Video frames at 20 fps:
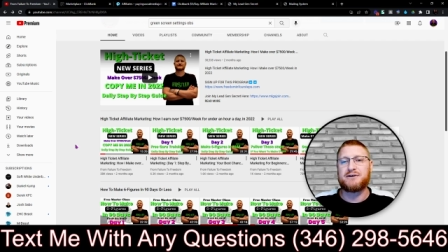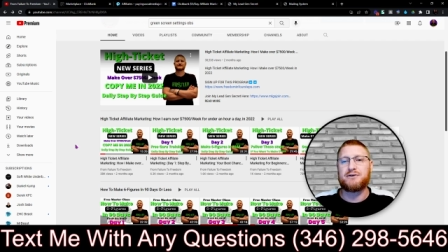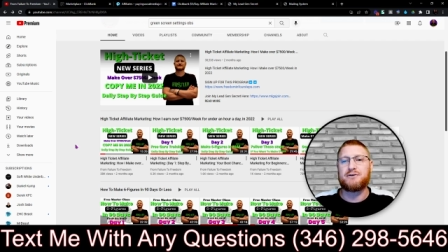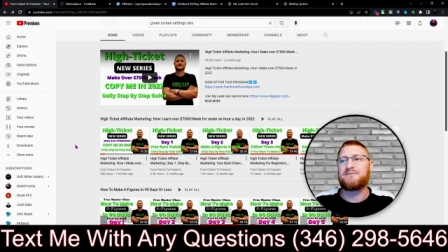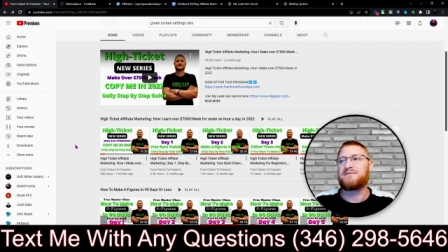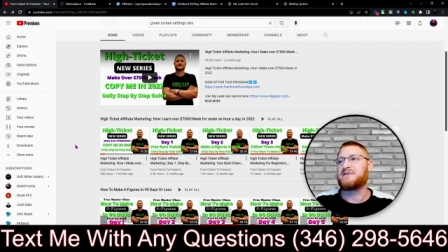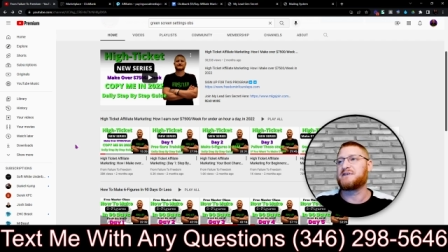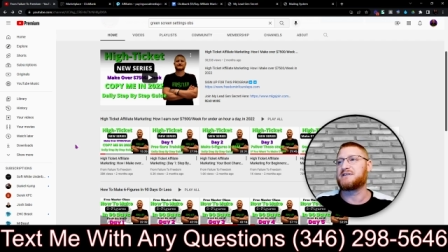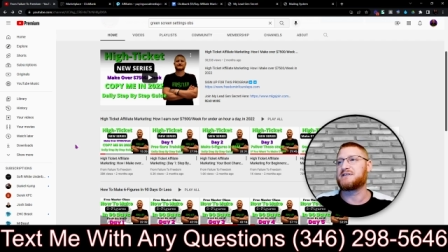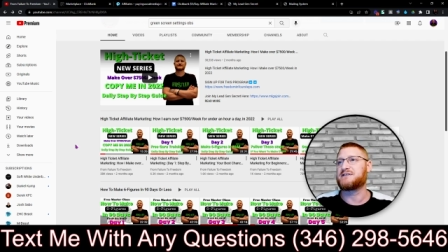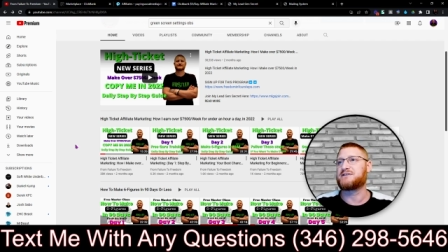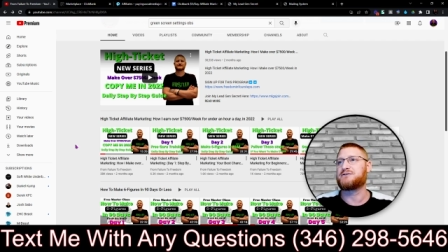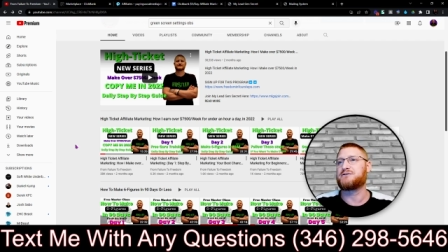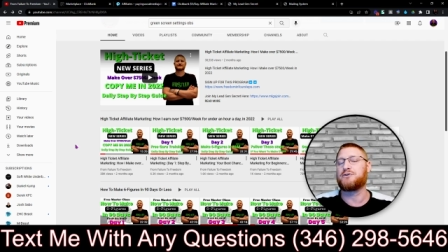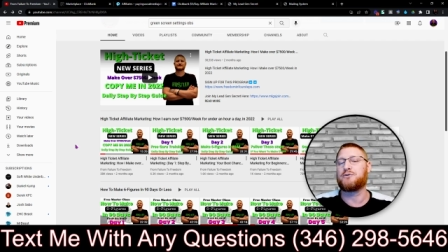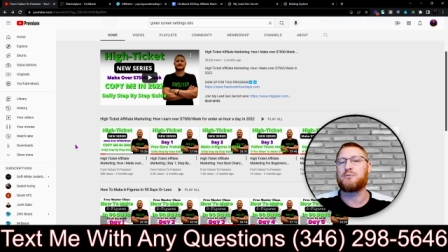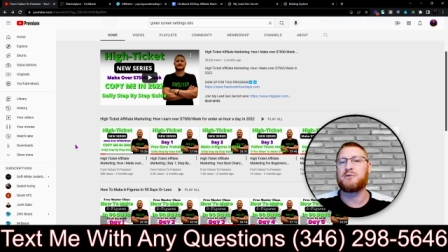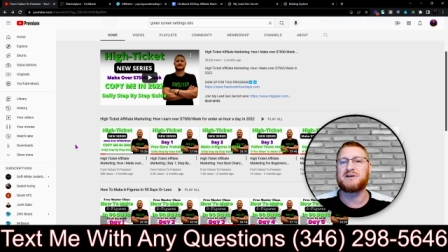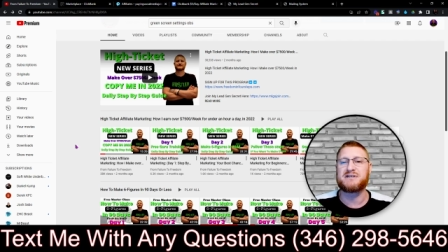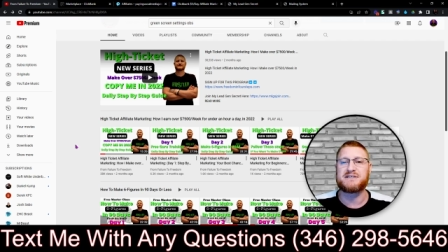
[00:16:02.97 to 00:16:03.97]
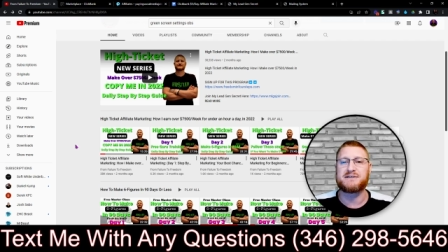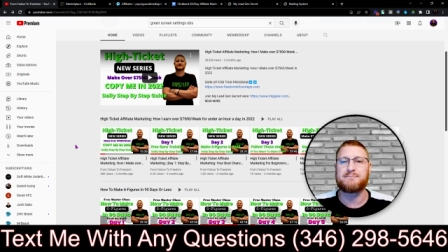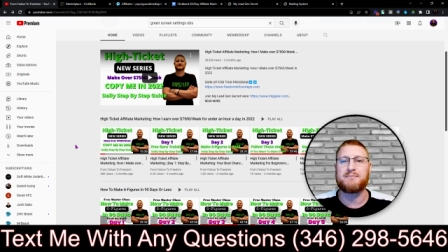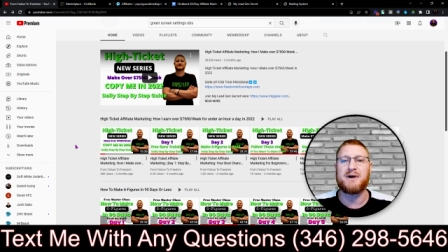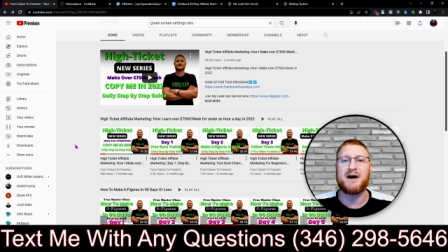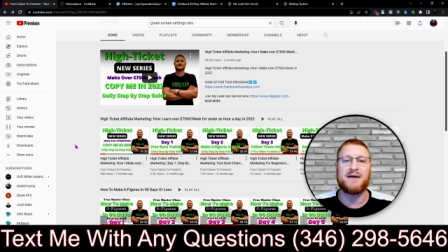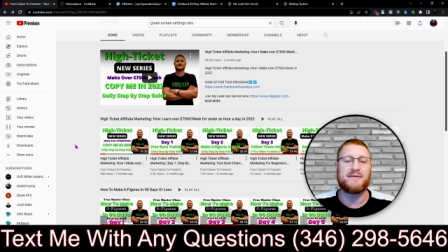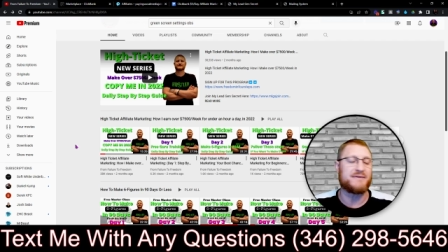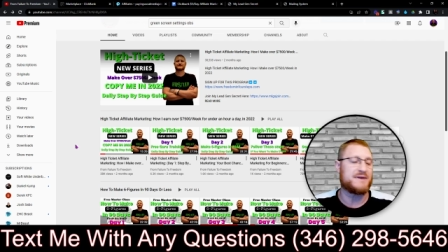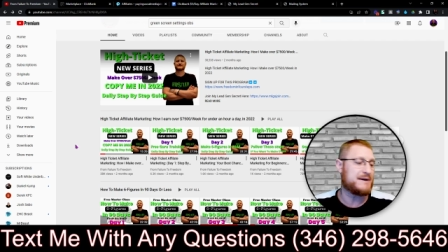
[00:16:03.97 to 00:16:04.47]
new if you just do it once a
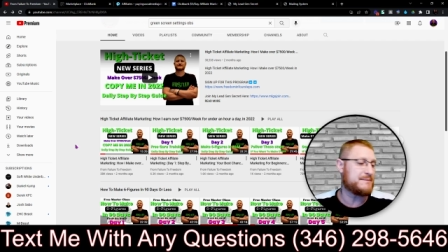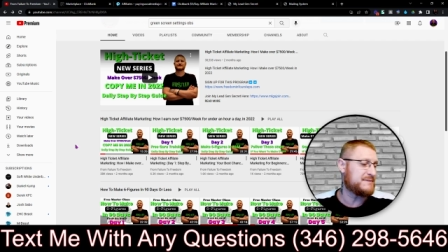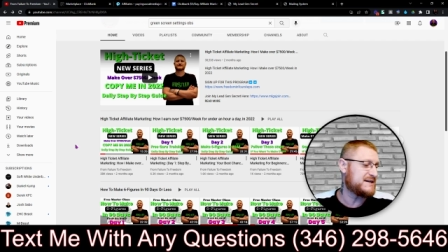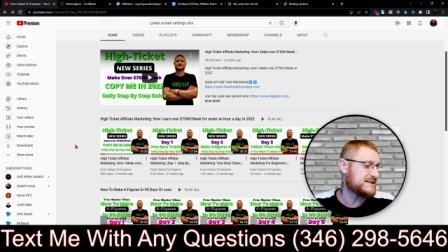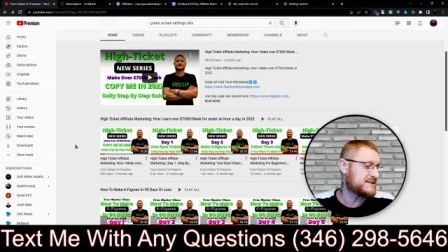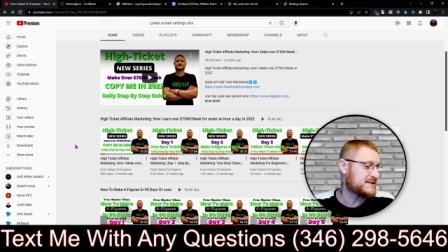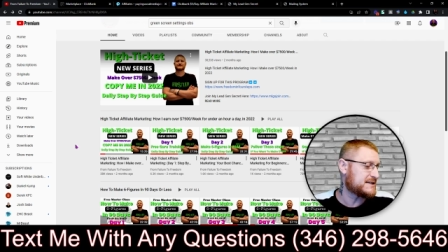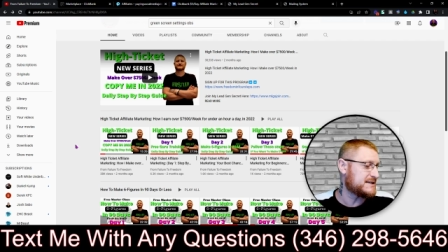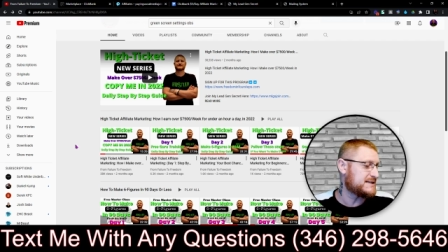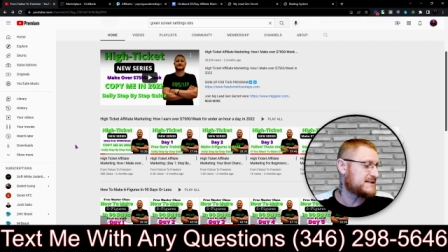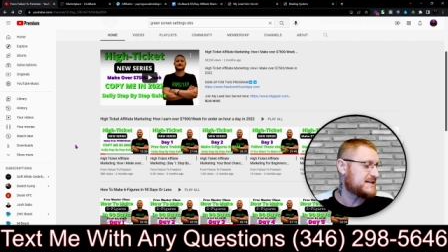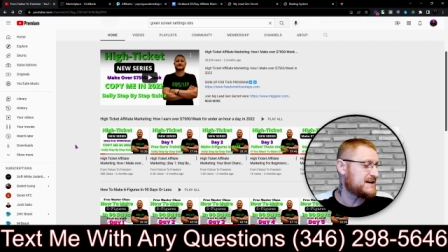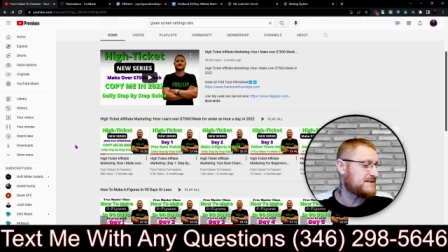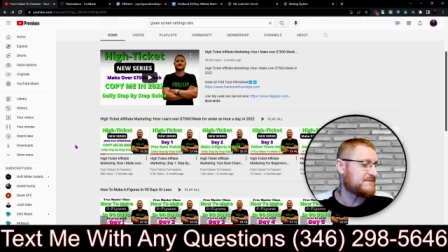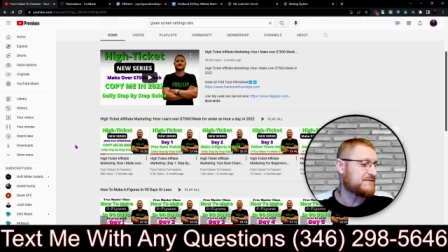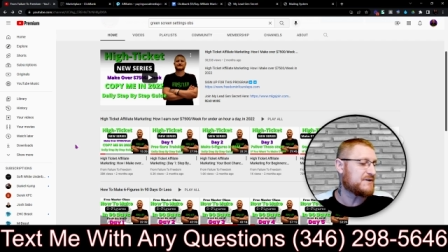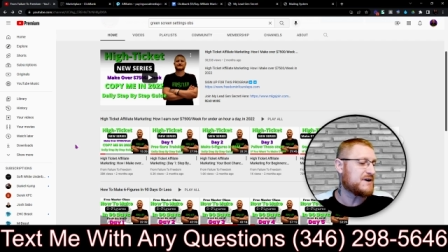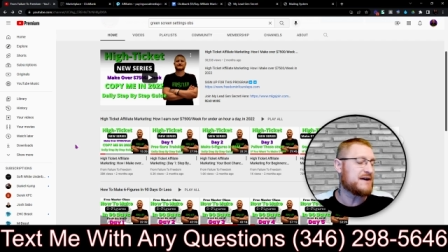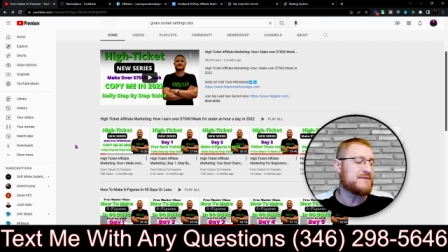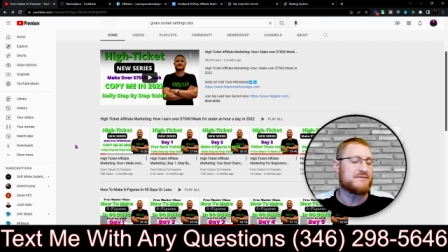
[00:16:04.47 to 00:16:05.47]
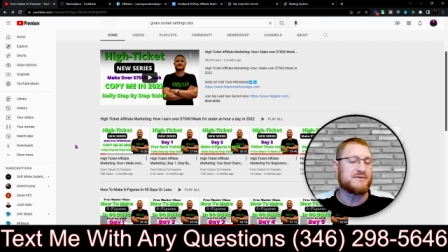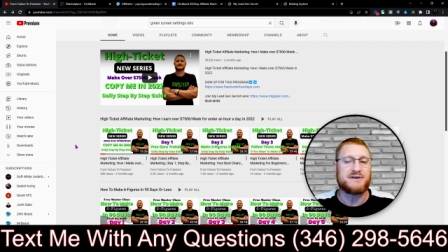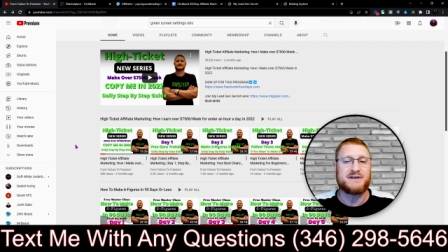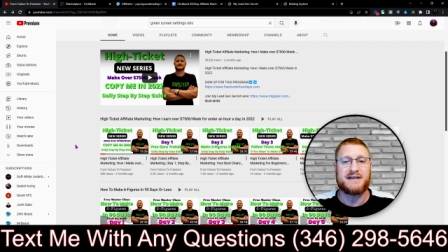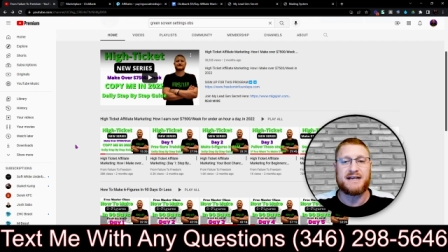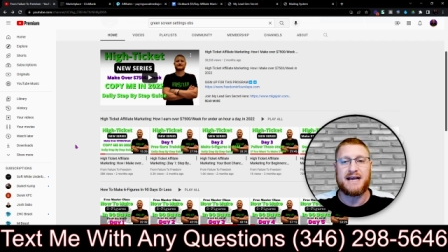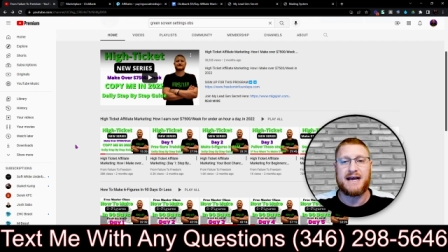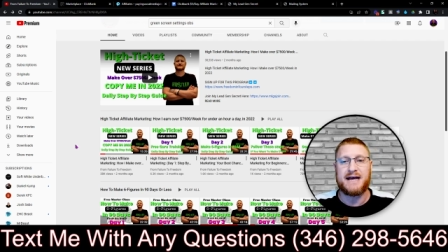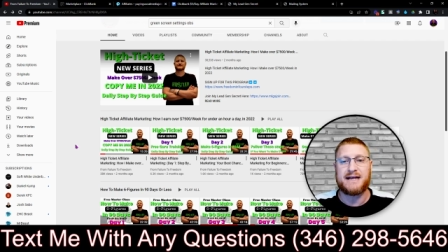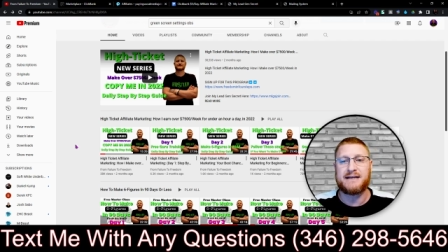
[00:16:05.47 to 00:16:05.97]
month. I mean, it's going to take forever, and
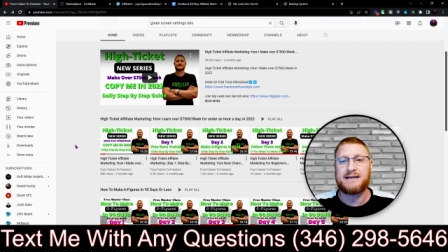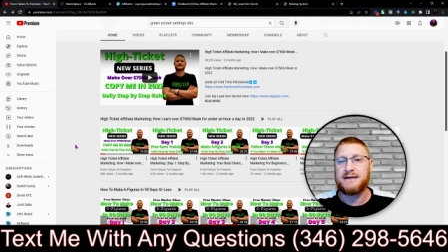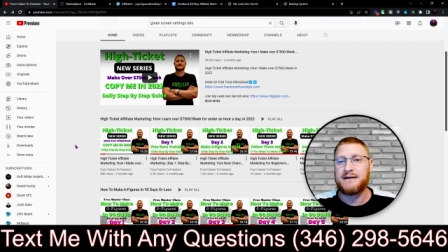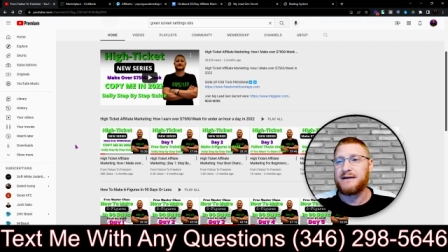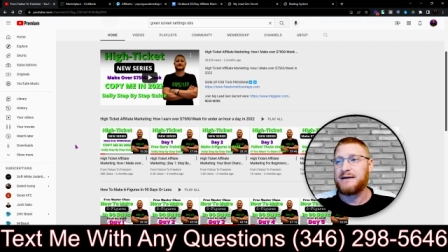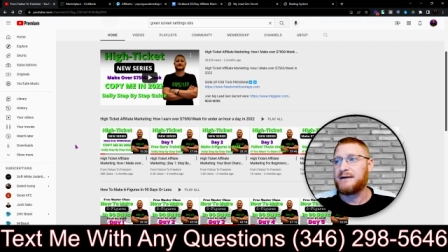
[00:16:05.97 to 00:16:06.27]
you can't